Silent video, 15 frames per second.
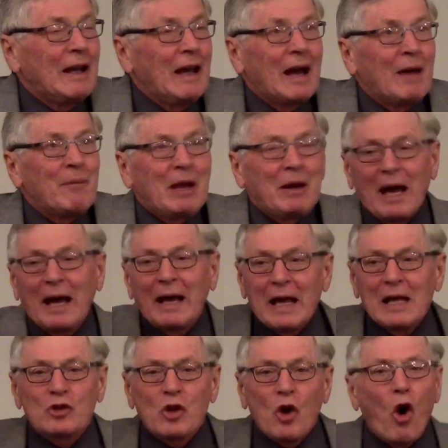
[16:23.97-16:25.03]

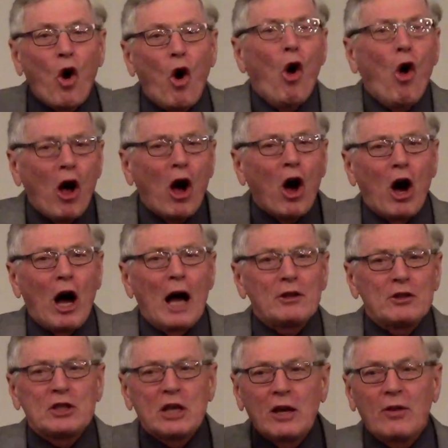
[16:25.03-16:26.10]
Against all
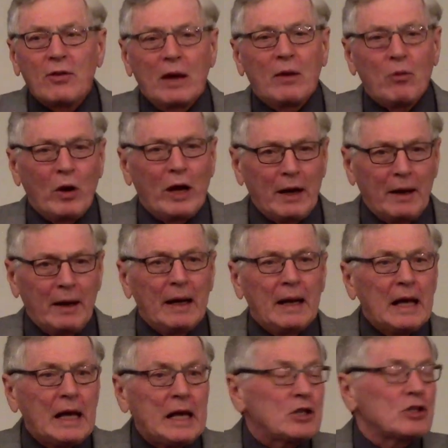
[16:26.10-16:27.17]
odds, they win.
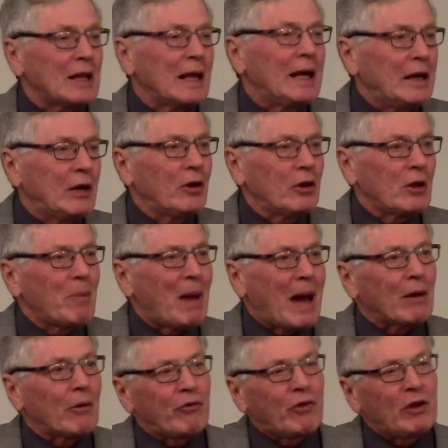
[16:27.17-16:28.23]
He's slain on the
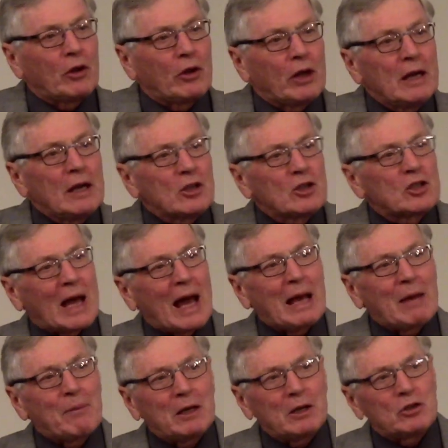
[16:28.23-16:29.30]
battlefield.
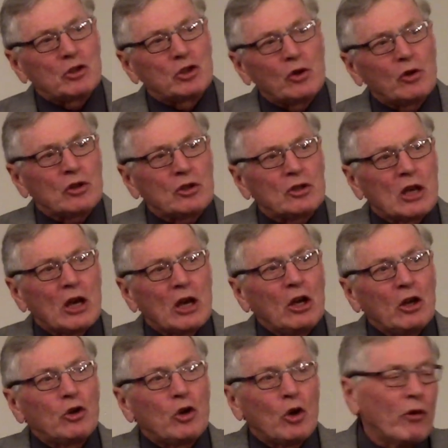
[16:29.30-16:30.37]
Simon and Judas,
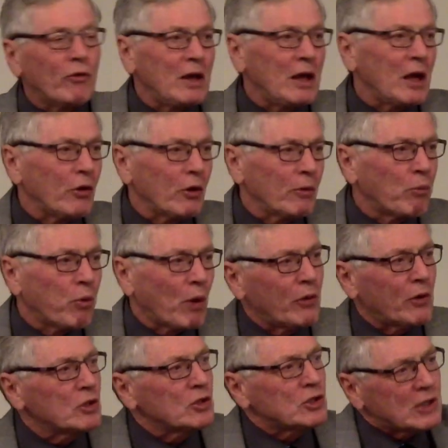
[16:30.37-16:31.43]
two of the other
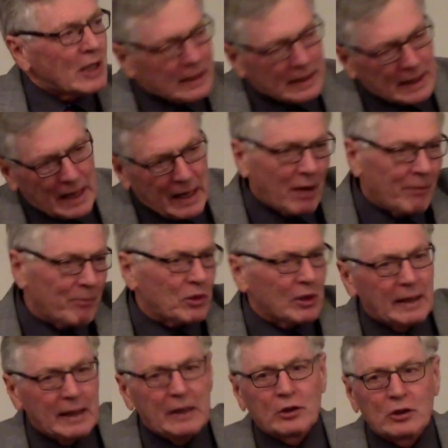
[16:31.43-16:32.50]
brothers, they take up the
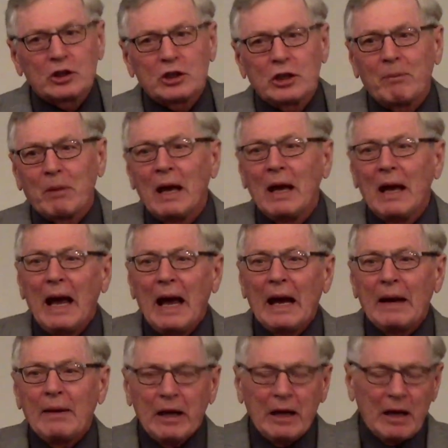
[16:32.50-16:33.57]
leadership.
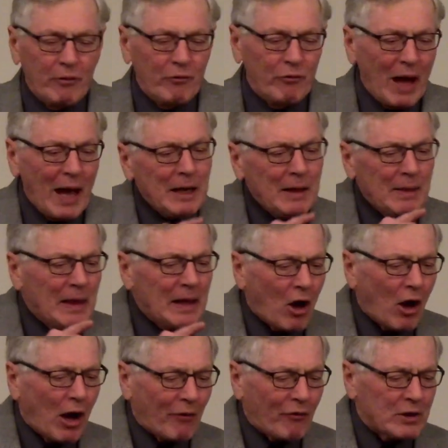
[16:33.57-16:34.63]
And they combine the
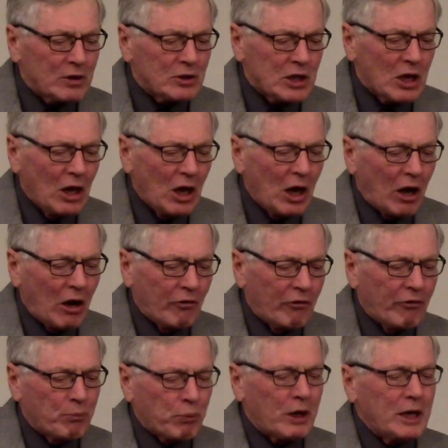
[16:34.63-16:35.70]
office
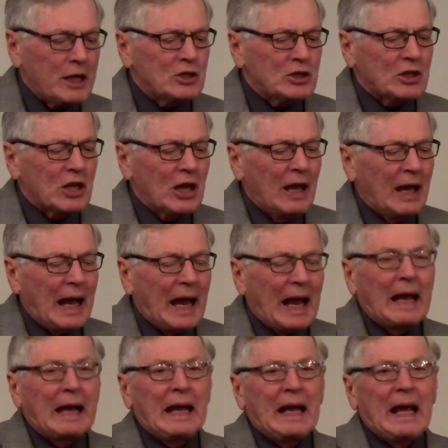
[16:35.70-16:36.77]
of priest
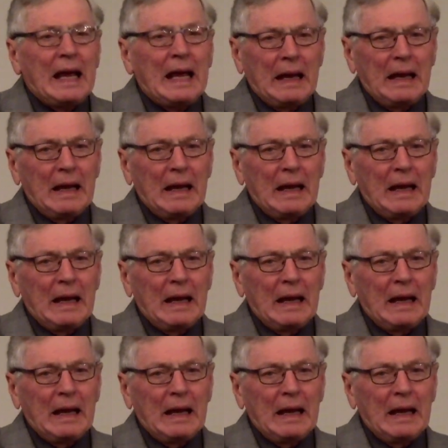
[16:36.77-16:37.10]
and king.